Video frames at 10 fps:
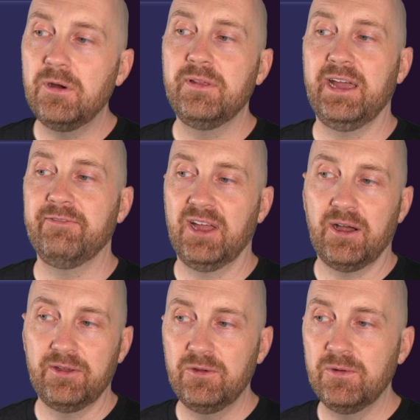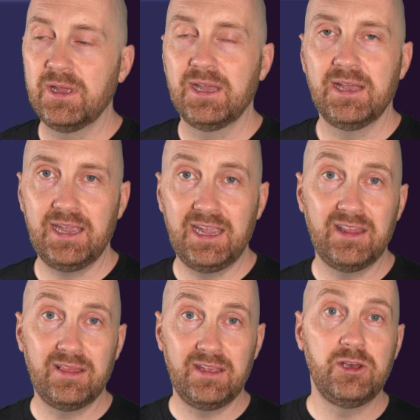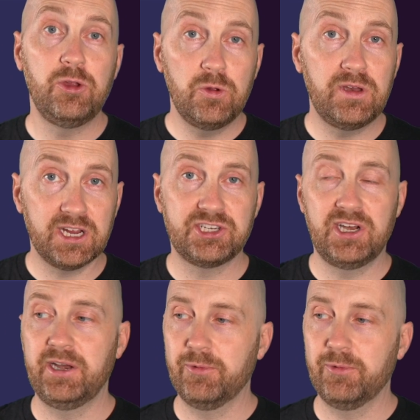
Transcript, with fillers: that value in the new dictionary